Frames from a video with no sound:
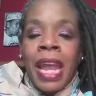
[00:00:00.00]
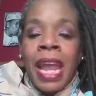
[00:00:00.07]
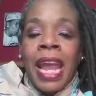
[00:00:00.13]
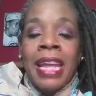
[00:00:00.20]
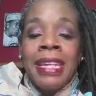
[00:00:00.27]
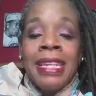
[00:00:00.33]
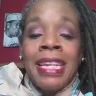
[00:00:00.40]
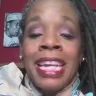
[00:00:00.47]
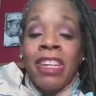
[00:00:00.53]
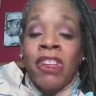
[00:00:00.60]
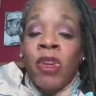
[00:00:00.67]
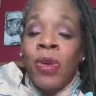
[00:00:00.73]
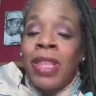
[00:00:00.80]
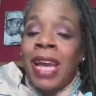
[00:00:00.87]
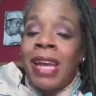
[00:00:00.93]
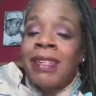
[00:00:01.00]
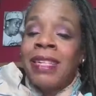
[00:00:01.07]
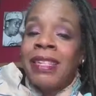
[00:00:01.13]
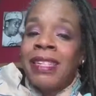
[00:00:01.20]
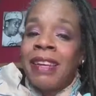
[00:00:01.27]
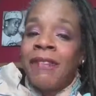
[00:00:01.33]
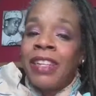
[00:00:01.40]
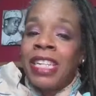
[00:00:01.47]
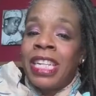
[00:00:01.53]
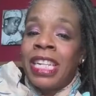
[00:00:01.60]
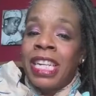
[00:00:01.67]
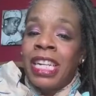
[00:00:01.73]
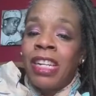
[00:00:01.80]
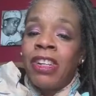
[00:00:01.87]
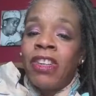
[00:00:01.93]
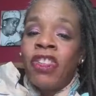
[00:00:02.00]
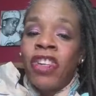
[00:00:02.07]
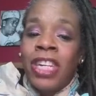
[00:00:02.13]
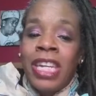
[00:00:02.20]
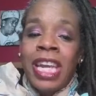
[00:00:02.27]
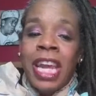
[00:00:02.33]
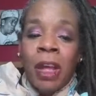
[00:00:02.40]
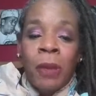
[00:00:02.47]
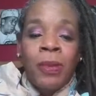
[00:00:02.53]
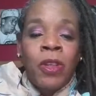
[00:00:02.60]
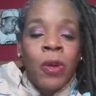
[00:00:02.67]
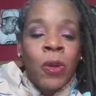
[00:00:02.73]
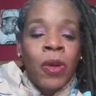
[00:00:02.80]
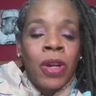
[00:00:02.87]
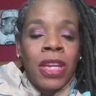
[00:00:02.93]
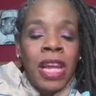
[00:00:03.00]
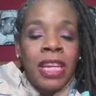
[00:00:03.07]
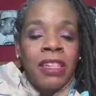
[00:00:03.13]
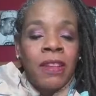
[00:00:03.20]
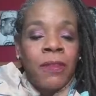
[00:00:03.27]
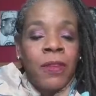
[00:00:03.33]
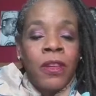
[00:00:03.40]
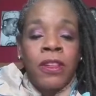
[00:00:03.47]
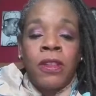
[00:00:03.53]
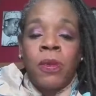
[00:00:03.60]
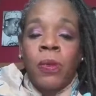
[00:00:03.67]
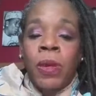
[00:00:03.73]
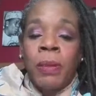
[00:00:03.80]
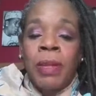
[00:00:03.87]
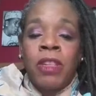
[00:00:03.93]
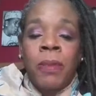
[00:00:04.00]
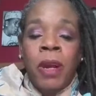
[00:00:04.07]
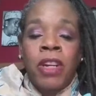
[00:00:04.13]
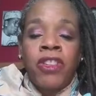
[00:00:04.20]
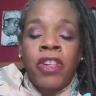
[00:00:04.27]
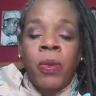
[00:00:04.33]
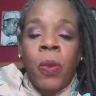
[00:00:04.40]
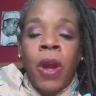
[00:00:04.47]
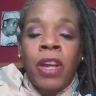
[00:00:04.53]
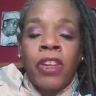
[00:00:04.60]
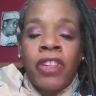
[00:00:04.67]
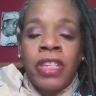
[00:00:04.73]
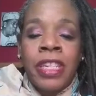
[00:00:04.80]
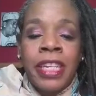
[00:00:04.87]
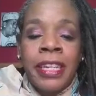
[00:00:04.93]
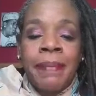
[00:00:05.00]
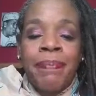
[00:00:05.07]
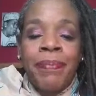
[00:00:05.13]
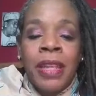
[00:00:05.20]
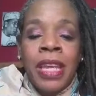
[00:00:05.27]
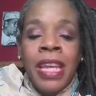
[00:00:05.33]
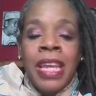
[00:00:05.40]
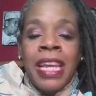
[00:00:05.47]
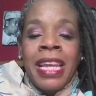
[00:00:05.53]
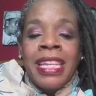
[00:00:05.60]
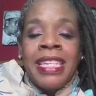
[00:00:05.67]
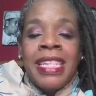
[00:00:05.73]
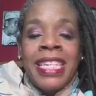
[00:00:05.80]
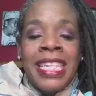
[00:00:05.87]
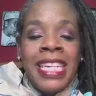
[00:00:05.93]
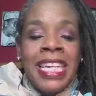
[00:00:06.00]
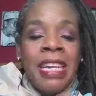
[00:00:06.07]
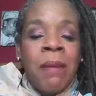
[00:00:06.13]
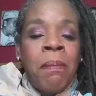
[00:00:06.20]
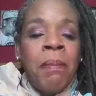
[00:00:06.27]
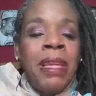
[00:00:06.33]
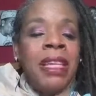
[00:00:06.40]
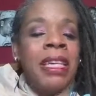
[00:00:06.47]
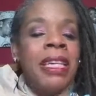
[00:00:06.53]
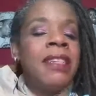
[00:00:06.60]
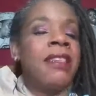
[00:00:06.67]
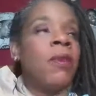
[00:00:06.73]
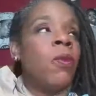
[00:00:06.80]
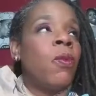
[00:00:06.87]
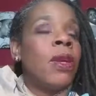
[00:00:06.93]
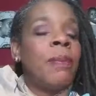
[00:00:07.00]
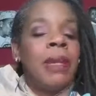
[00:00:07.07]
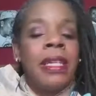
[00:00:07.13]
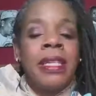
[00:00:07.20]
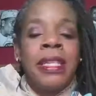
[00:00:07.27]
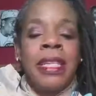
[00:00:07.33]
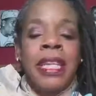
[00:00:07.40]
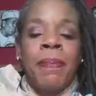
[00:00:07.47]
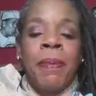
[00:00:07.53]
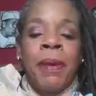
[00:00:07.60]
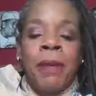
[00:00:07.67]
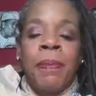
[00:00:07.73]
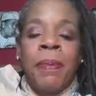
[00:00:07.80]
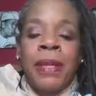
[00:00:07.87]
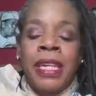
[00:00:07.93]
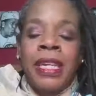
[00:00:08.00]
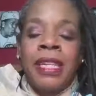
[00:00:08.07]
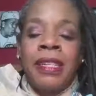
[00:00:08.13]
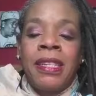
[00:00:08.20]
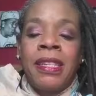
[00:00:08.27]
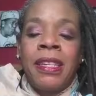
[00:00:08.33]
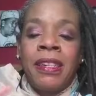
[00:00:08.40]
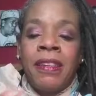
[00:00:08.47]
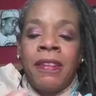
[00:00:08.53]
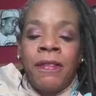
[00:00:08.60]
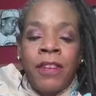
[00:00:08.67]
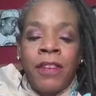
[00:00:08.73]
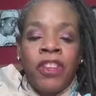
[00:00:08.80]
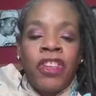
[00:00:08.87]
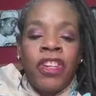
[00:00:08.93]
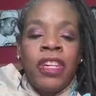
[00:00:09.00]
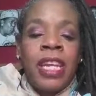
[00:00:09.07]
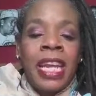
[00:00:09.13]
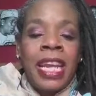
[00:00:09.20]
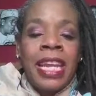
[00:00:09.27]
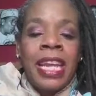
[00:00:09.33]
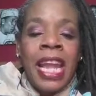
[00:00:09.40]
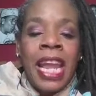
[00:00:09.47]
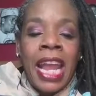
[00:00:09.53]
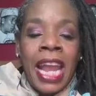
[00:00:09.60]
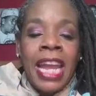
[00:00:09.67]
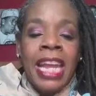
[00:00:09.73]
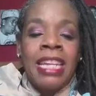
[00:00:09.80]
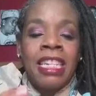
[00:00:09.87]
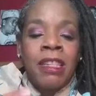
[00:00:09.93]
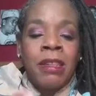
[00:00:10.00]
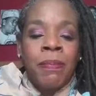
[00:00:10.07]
And in 2017, she helped to organize the first Women's March in Washington, seeing millions of women step up against division and hate